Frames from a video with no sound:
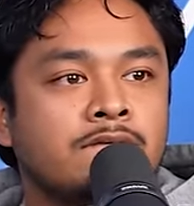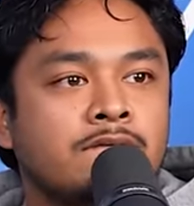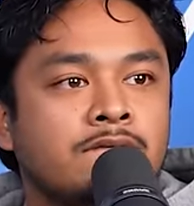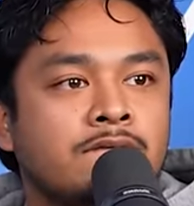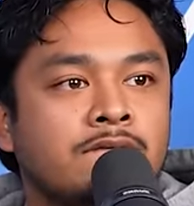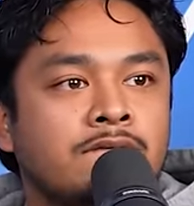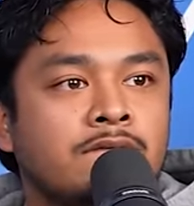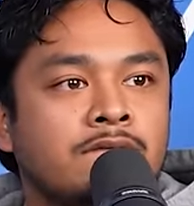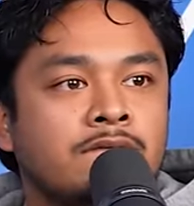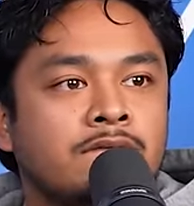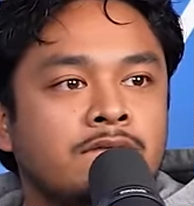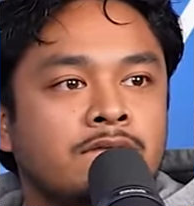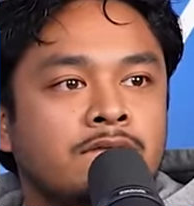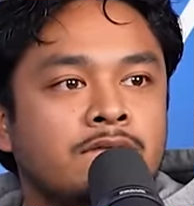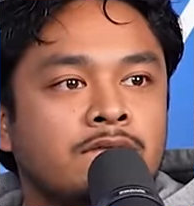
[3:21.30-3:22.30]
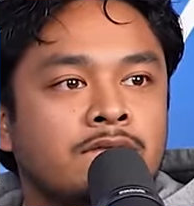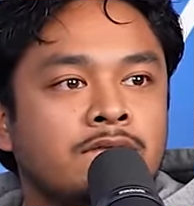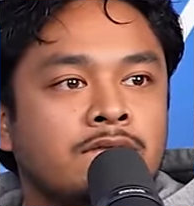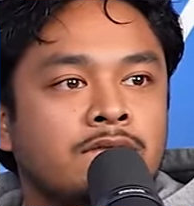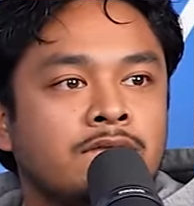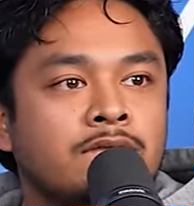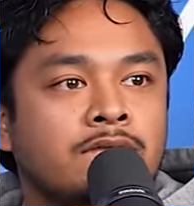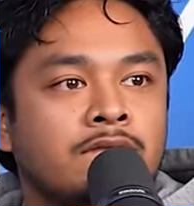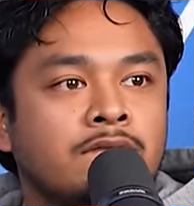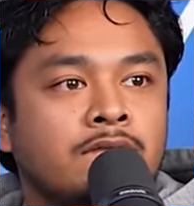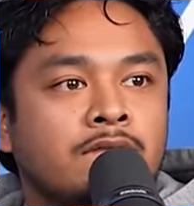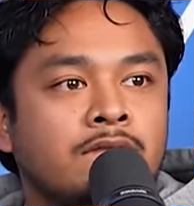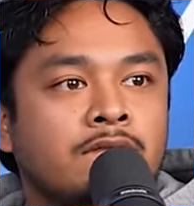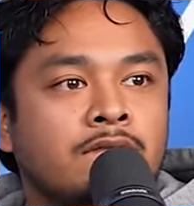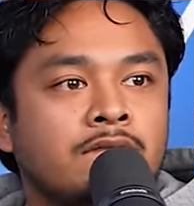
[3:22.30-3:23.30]

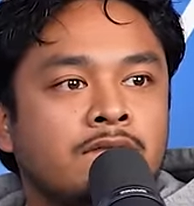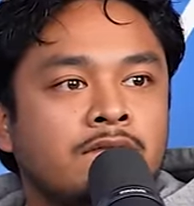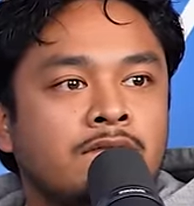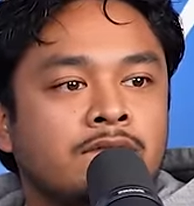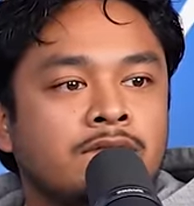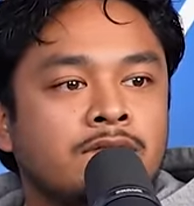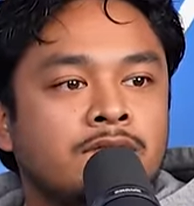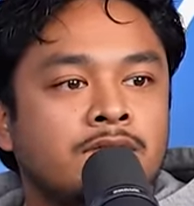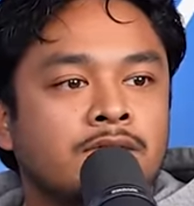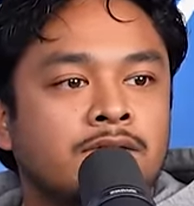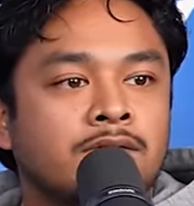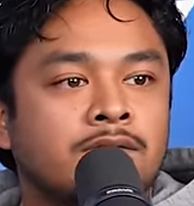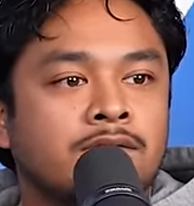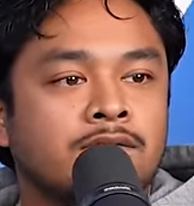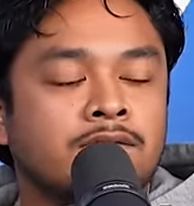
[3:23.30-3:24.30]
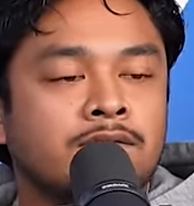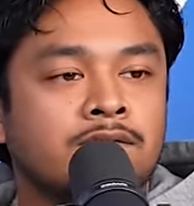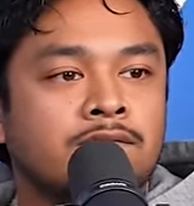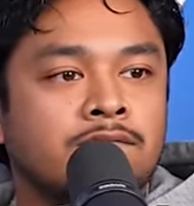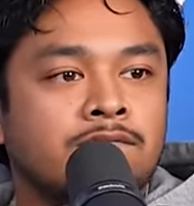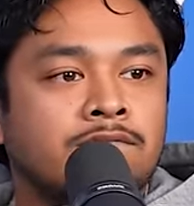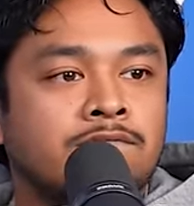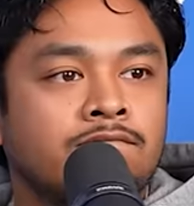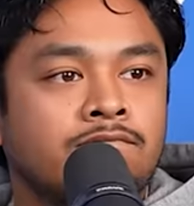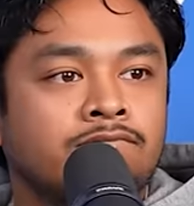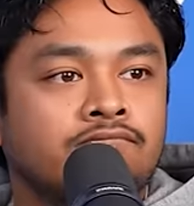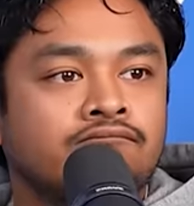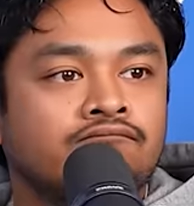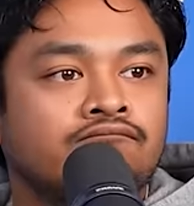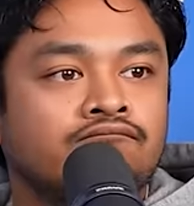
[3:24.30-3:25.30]

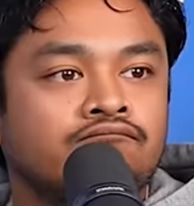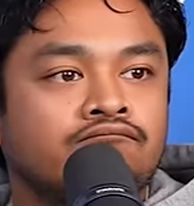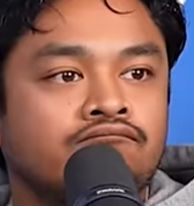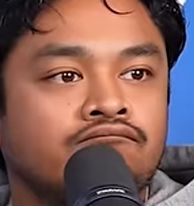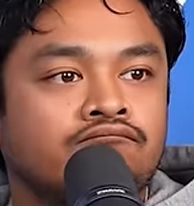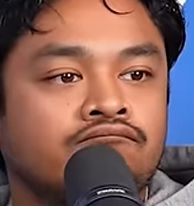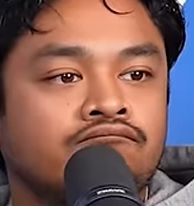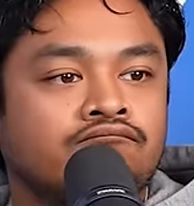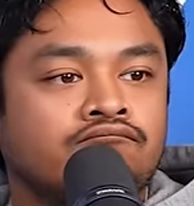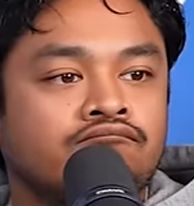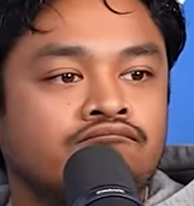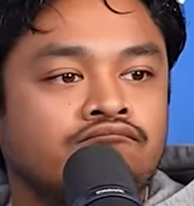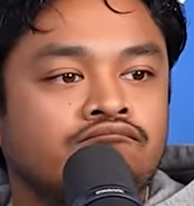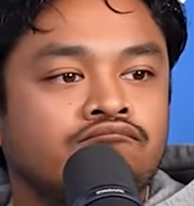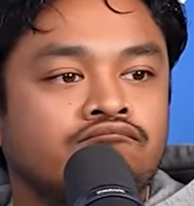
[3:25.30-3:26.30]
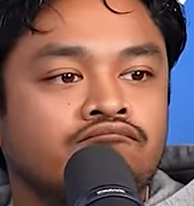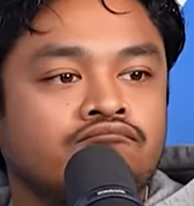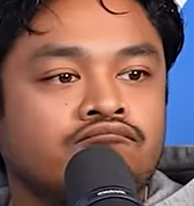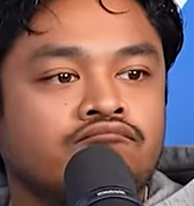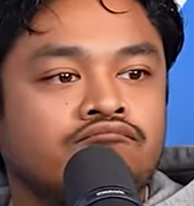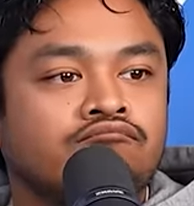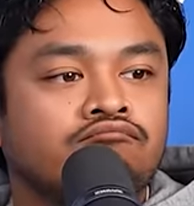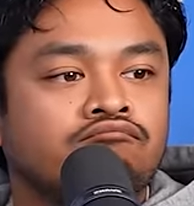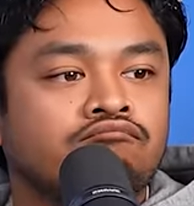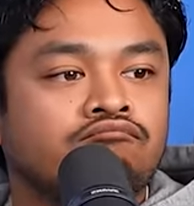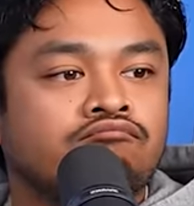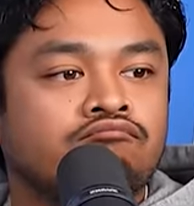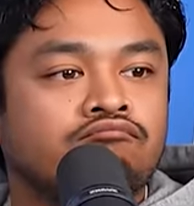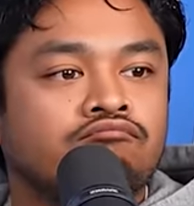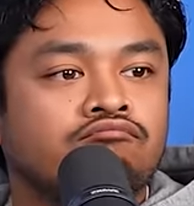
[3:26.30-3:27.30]

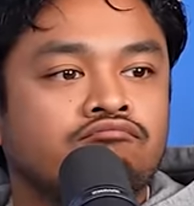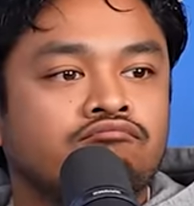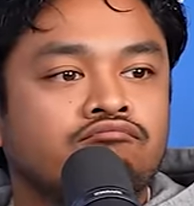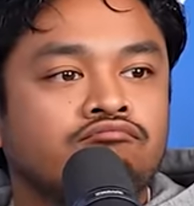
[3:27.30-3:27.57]
(silent)